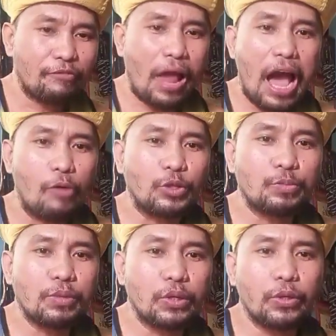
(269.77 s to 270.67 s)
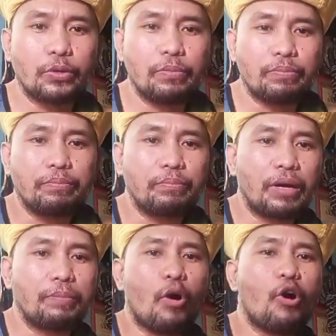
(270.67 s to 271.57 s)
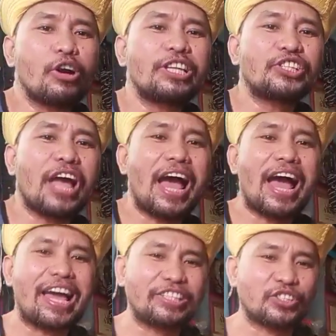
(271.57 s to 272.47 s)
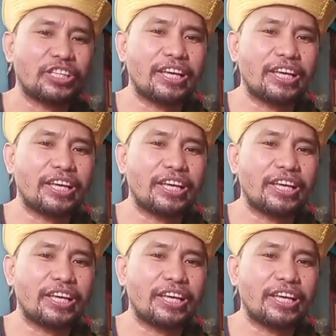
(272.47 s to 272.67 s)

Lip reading: Flowers bloom, my morning shines,